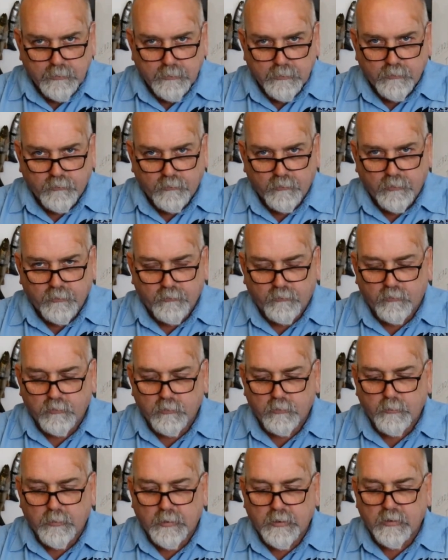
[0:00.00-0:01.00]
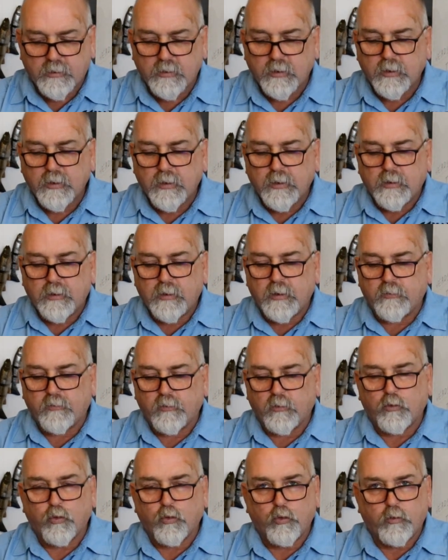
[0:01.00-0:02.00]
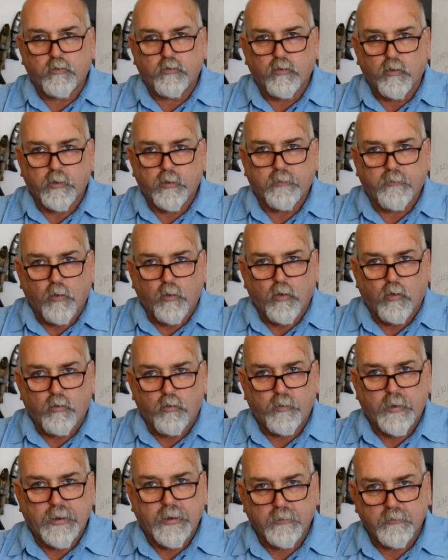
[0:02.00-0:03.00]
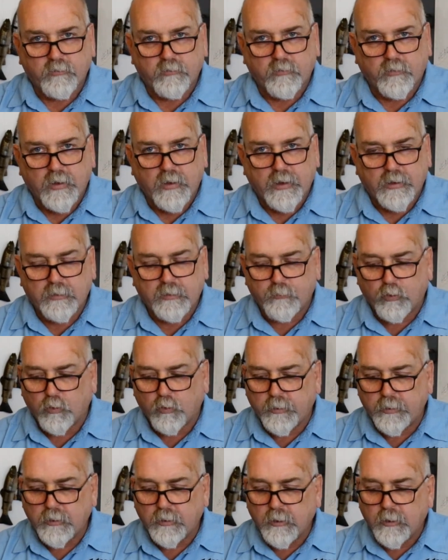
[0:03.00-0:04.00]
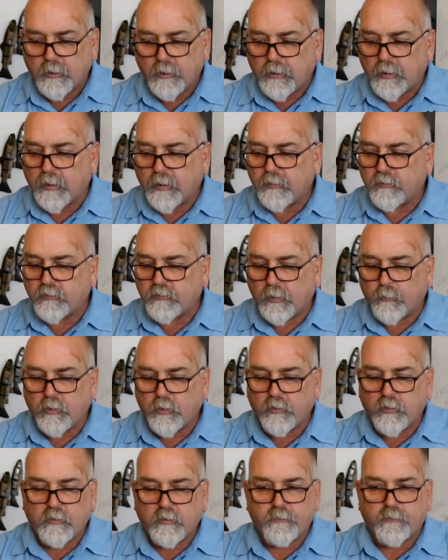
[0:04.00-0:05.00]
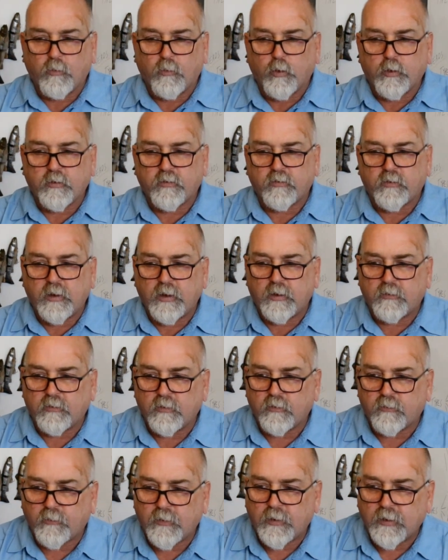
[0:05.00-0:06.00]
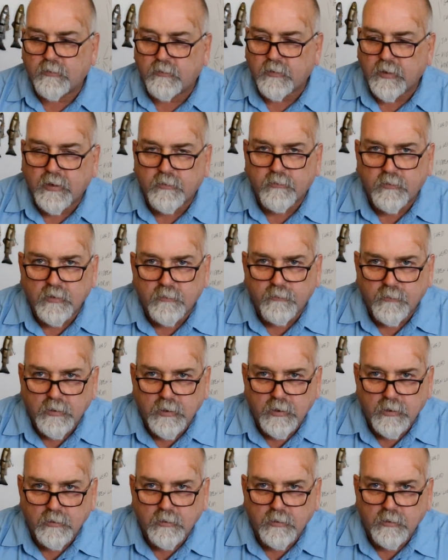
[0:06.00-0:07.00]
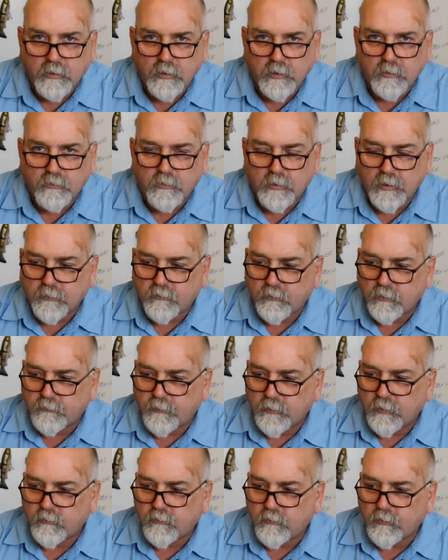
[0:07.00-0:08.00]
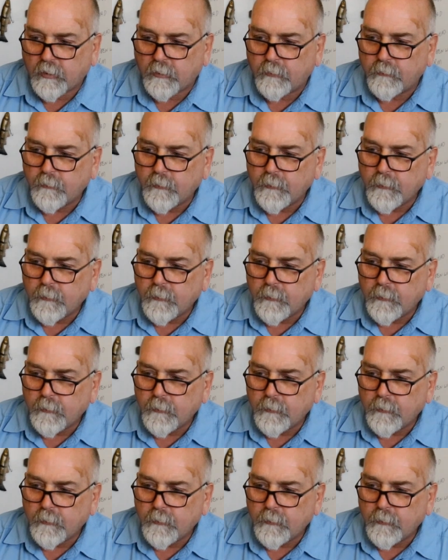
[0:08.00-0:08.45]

size 2 mark is a good sort of all-round starting point, and somewhere in 4 to 6 is fantastic for getting the kids catching fish. So